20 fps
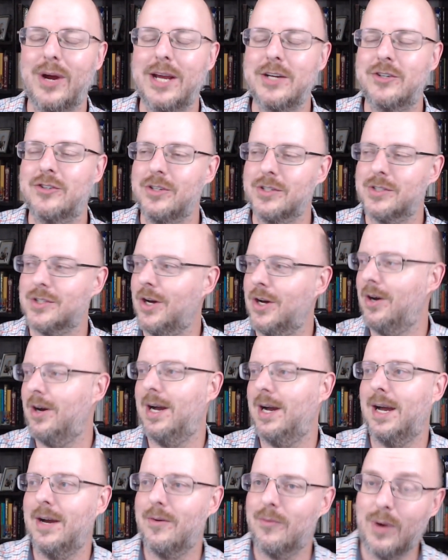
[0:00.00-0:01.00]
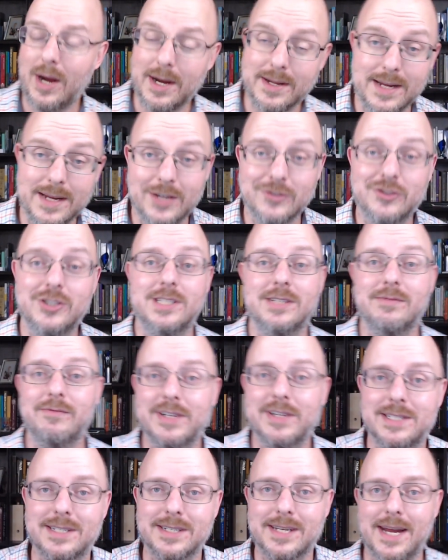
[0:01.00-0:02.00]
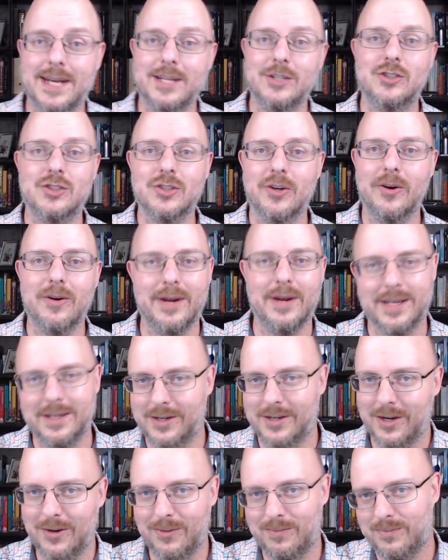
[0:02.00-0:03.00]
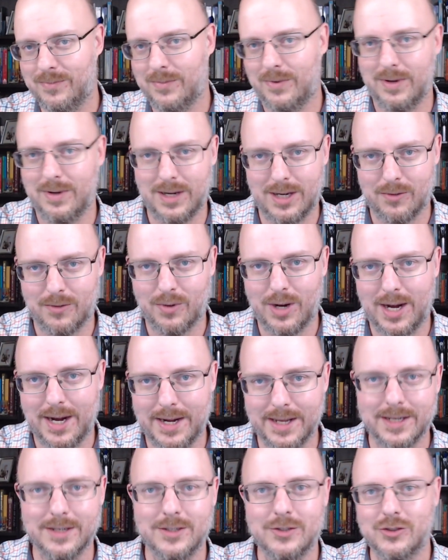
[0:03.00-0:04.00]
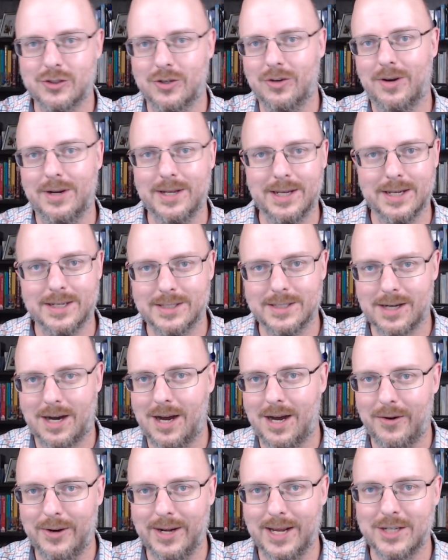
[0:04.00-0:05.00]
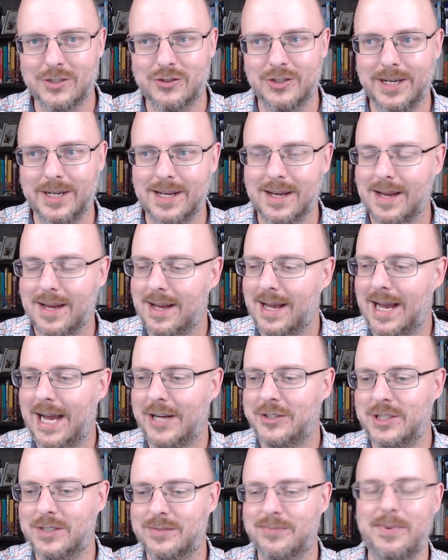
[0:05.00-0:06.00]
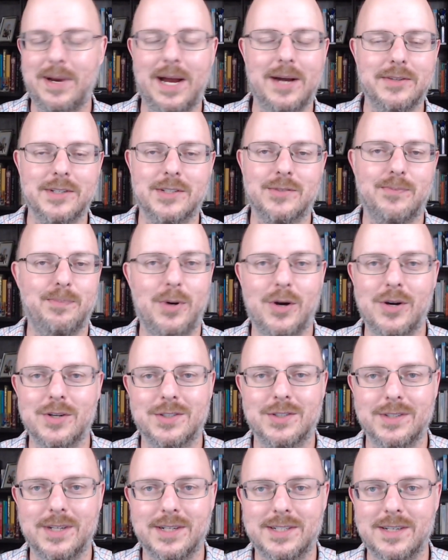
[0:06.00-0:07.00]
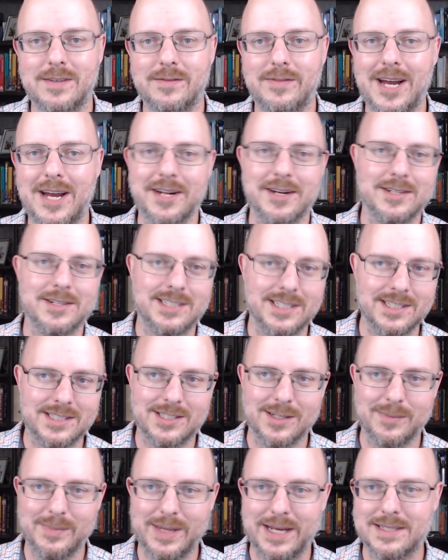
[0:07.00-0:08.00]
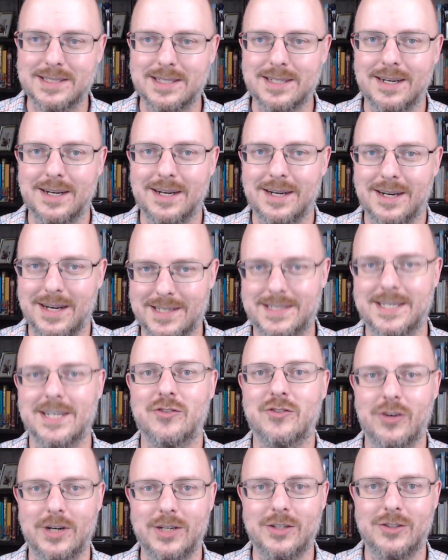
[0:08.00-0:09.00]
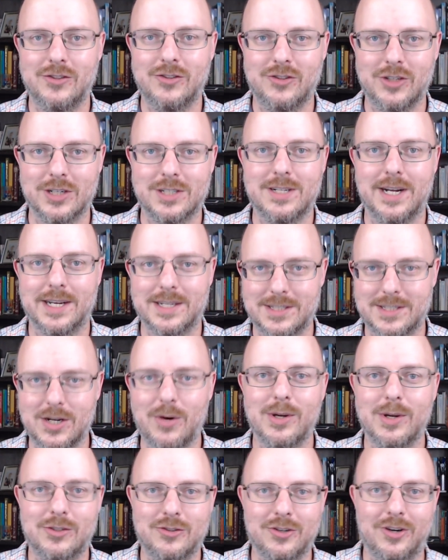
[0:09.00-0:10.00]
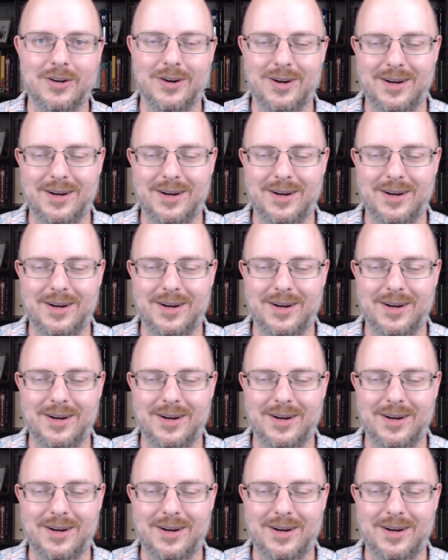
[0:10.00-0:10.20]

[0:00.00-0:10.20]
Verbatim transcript: Rachel's, uh, right now, she's investigating journaling, you know, uh, writing and journaling and diary entry, and she's found this person that's invented a system that's essentially just like stoic